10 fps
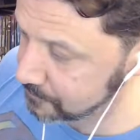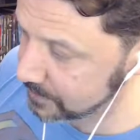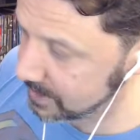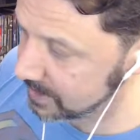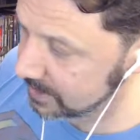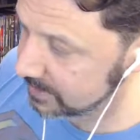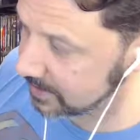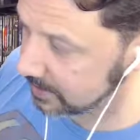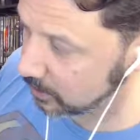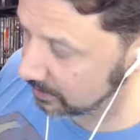a,
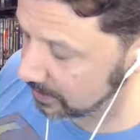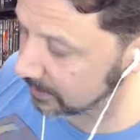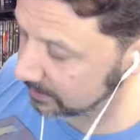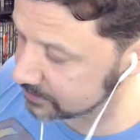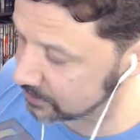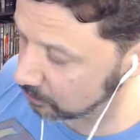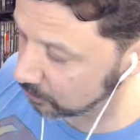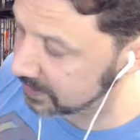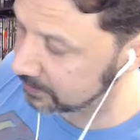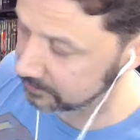uh, or at least are
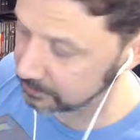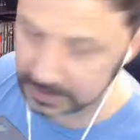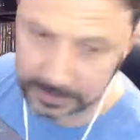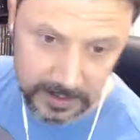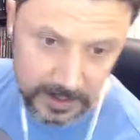written to be